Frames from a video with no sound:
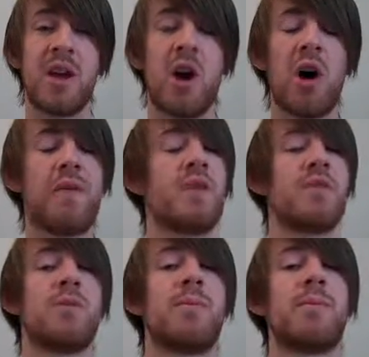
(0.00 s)
Often
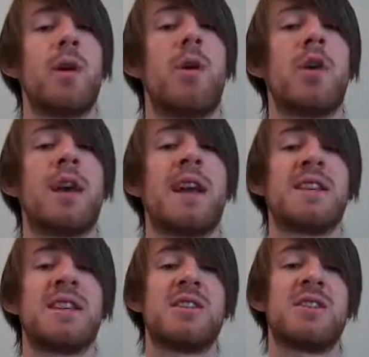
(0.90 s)
some
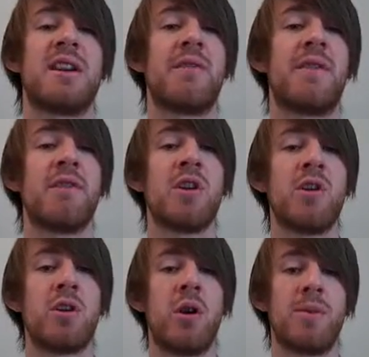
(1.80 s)
organisations have very
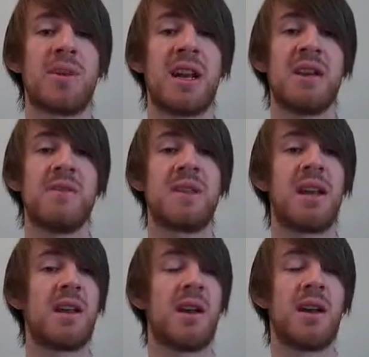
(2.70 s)
good objectives
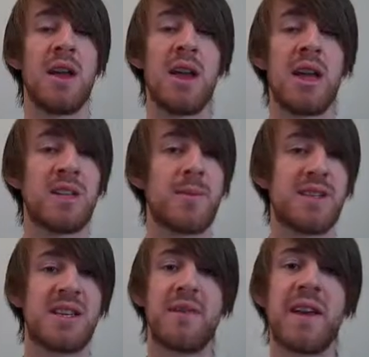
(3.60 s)
that are
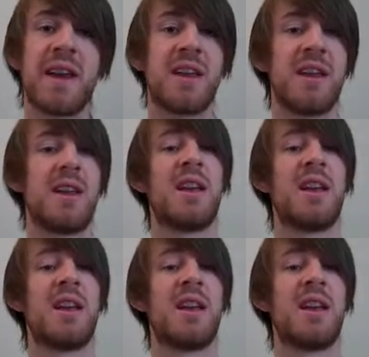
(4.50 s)
specific,